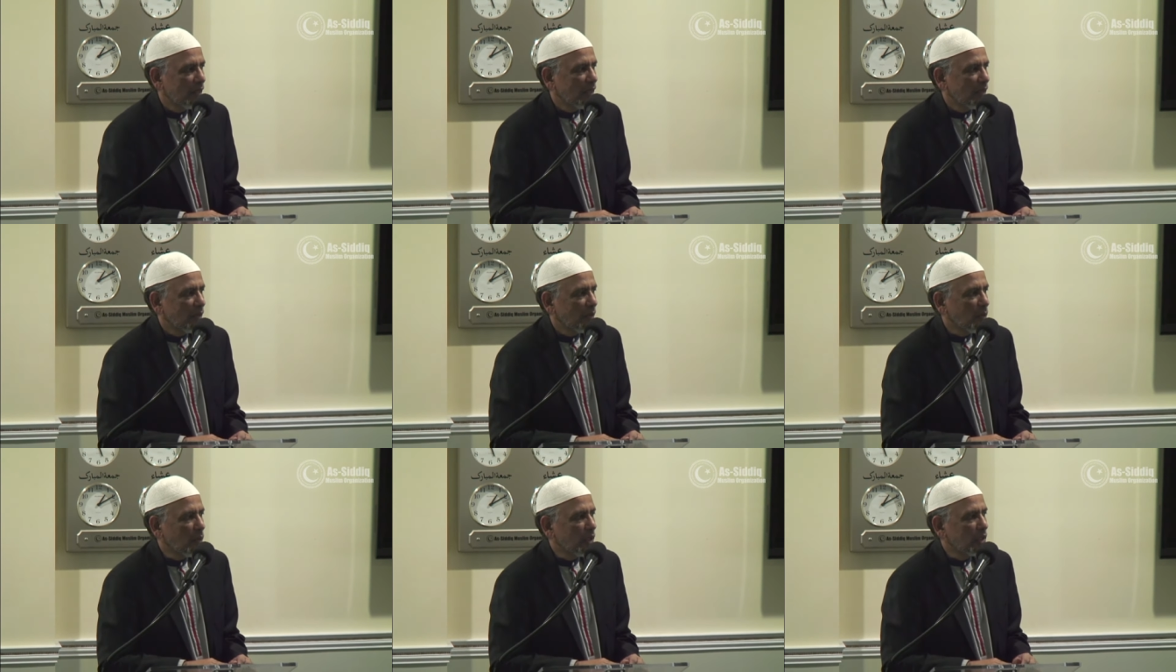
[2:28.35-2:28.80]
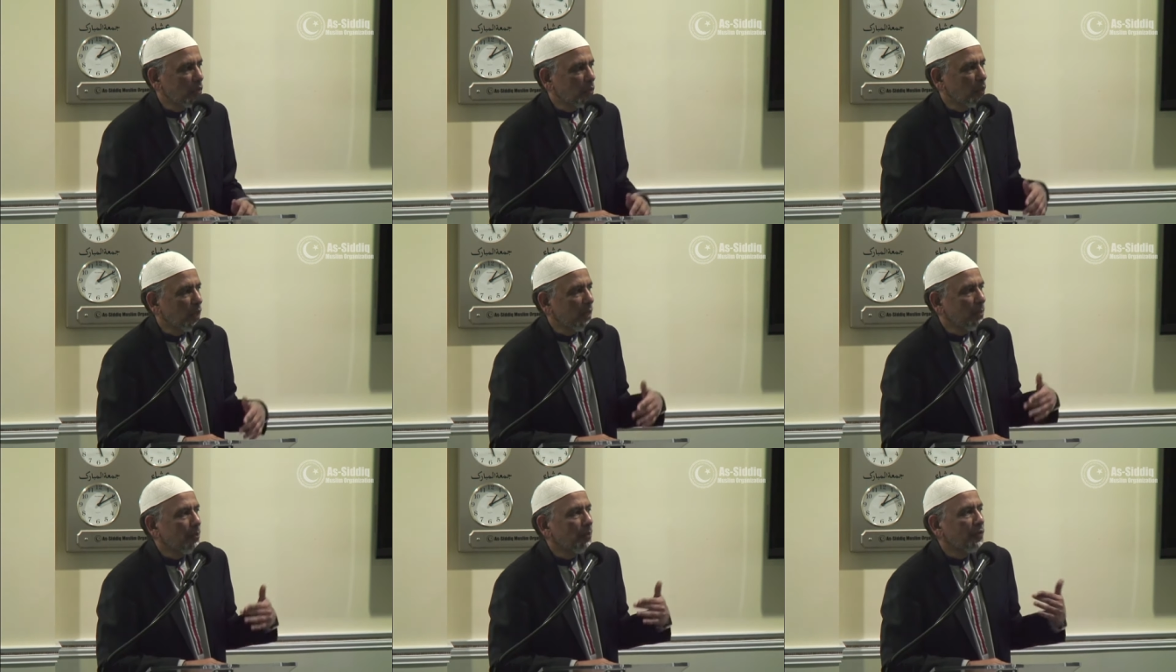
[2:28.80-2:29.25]

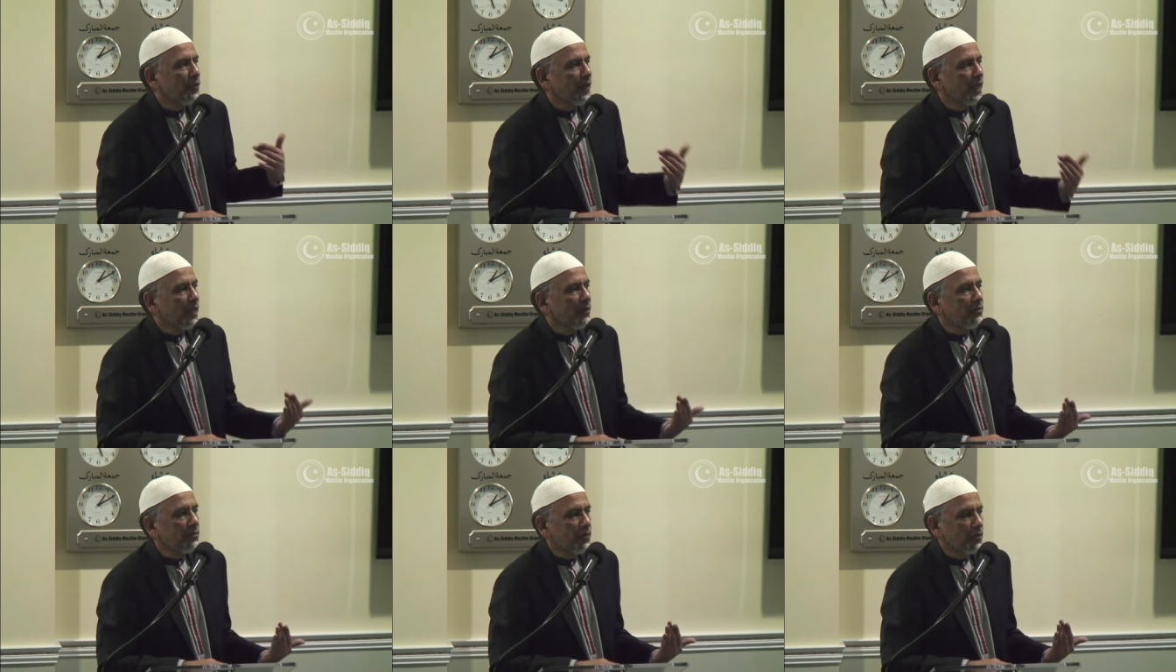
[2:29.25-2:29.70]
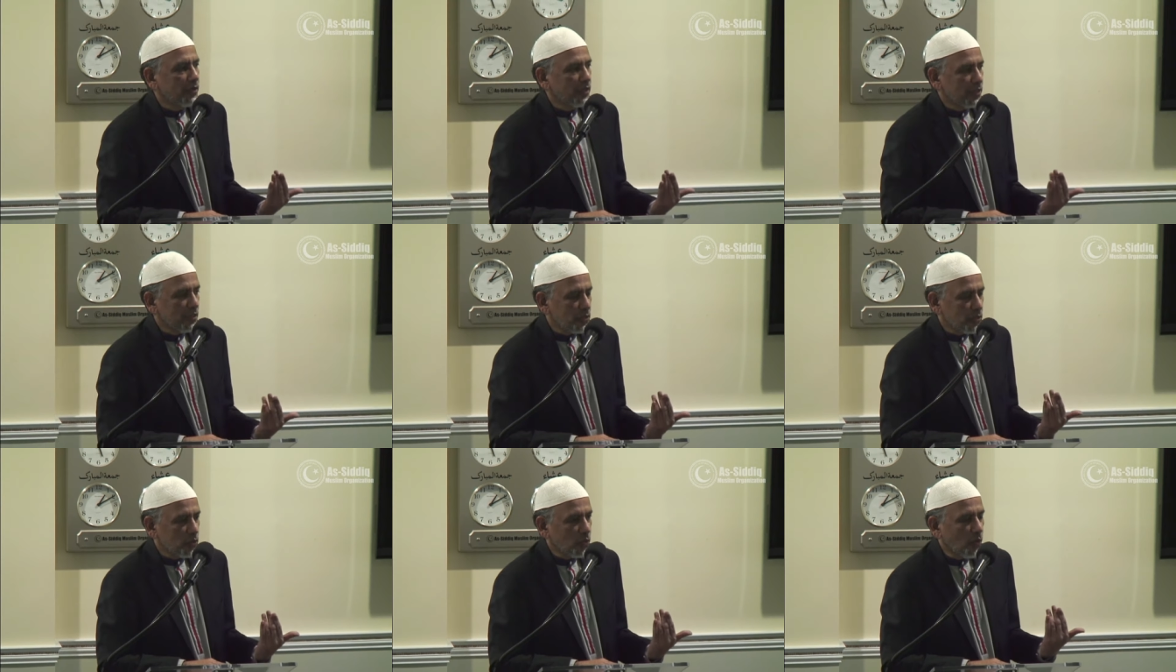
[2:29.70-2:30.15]
what we pray
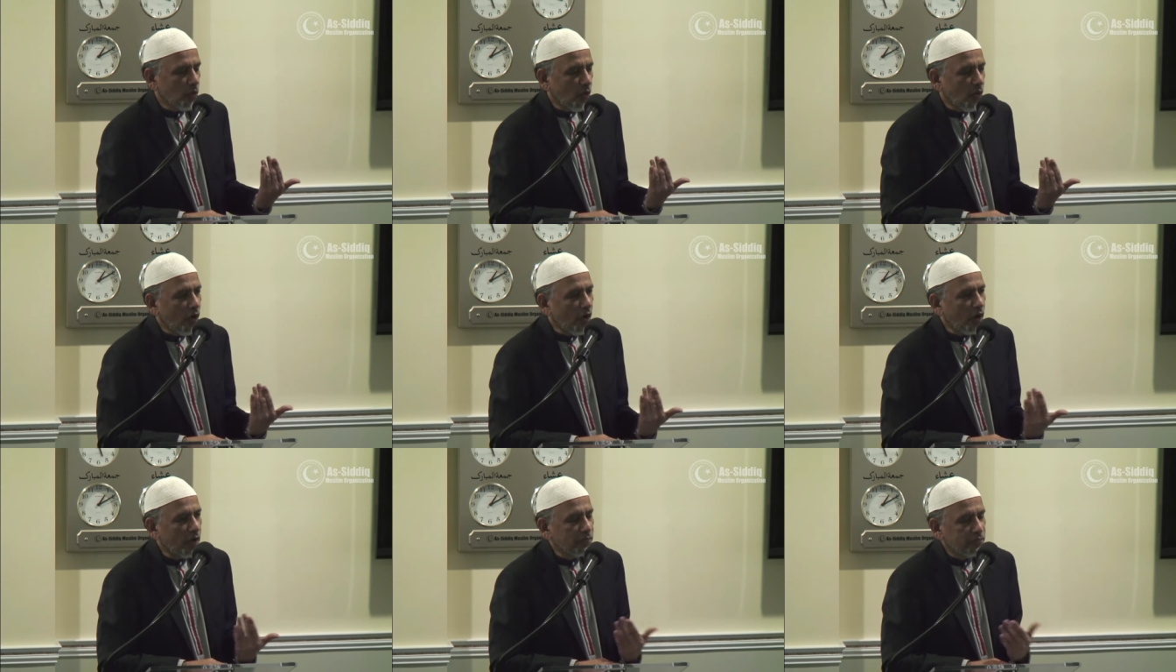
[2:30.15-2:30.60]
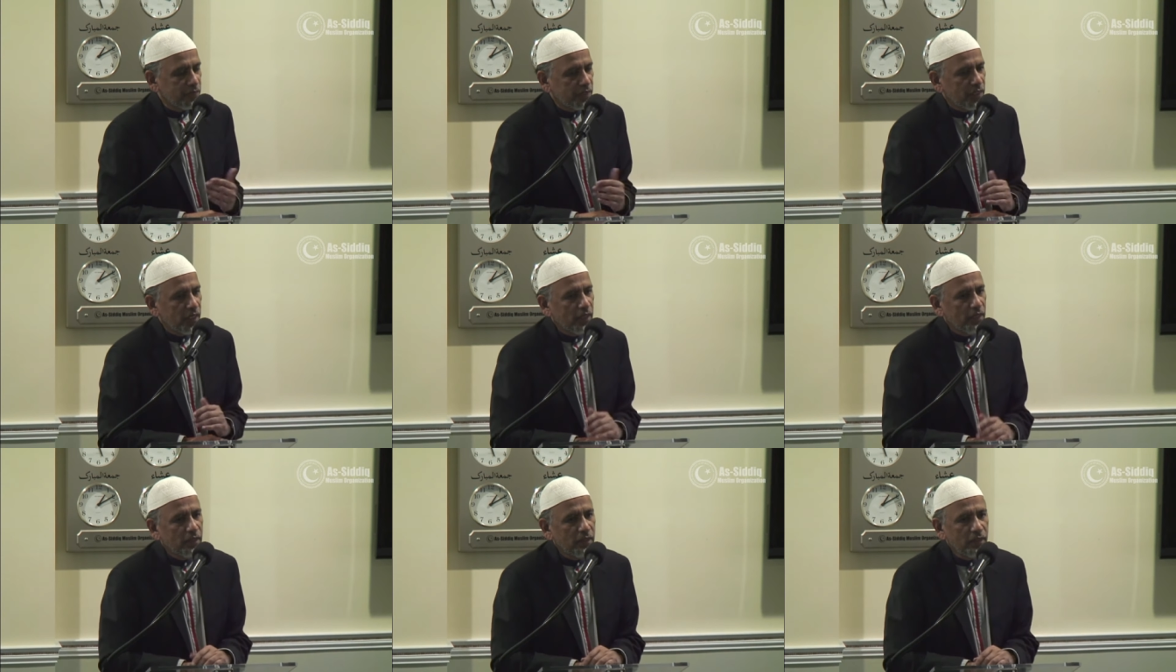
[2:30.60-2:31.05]
for so
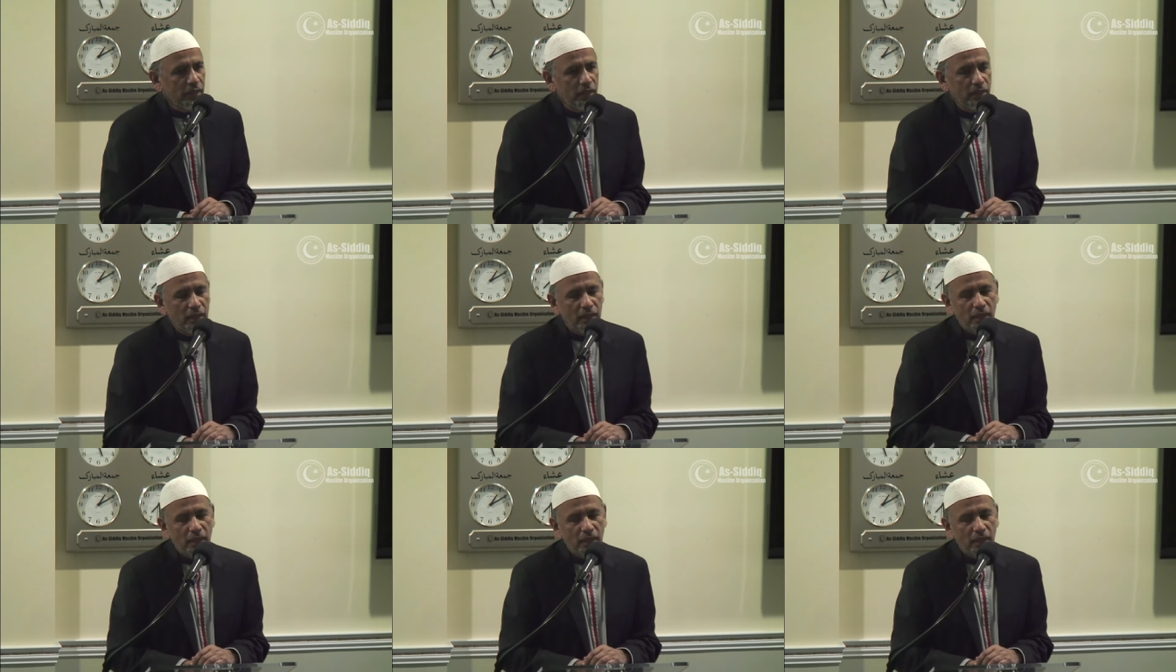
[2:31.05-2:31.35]
often,